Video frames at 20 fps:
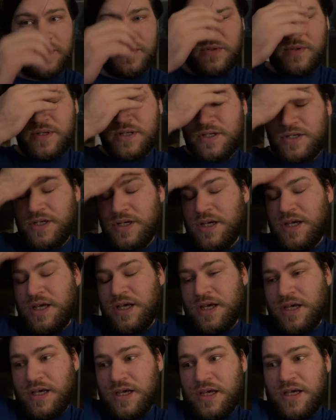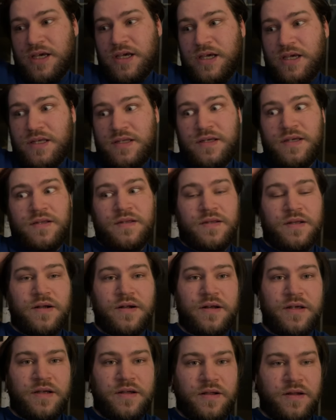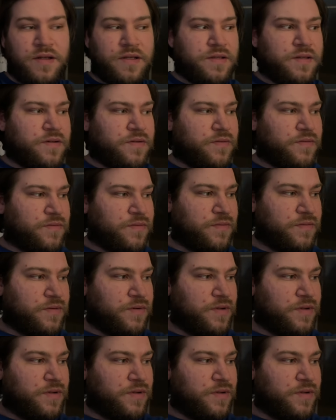which is concerning on its own.